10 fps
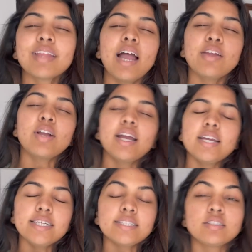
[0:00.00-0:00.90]
Hi
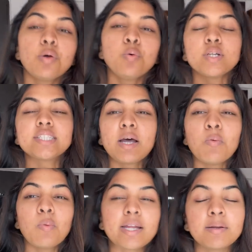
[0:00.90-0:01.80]
guys, what's up?
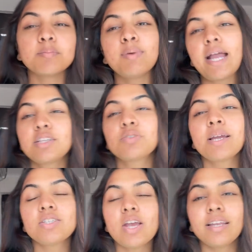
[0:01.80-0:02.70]
Welcome back to
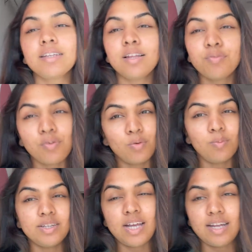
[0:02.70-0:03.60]
my channel. It's your
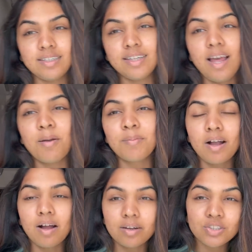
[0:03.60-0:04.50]
my channel. I'm
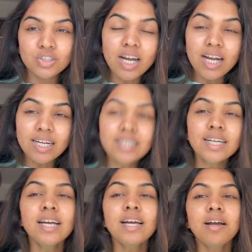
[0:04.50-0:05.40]
Akanksha.
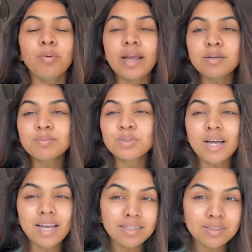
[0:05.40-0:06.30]
Welcome to
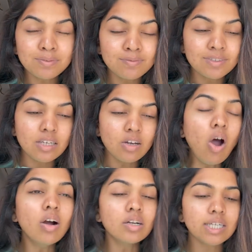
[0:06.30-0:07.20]
another
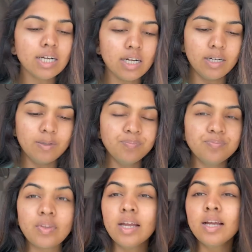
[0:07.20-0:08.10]
vlog.
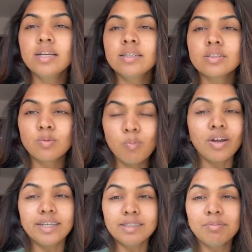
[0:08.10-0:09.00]
Good
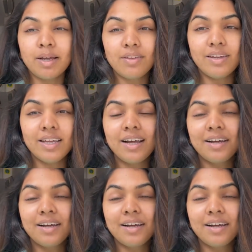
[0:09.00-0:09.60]
morning, by the way.